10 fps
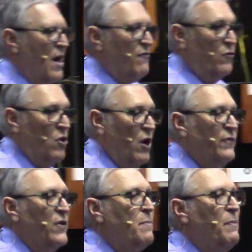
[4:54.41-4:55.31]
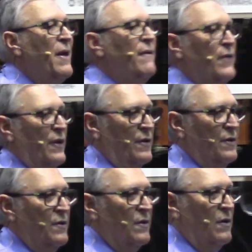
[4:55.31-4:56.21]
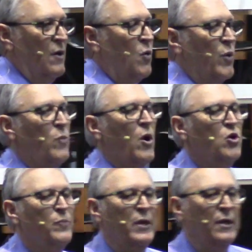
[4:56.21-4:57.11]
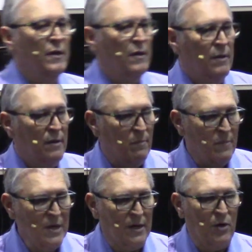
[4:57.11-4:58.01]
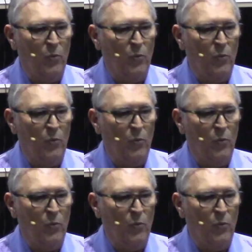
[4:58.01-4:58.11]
have not repented, we won't be meek.